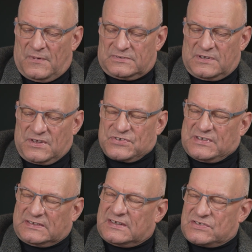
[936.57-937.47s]
to the
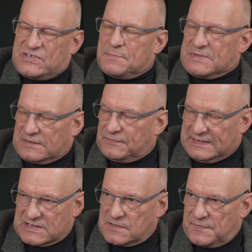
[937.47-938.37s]
extent that it seems like
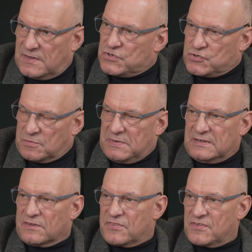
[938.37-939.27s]
philosophy, it shouldn't be
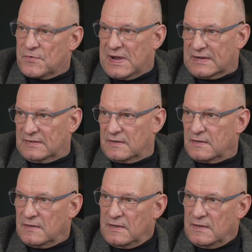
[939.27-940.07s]
done theoretically.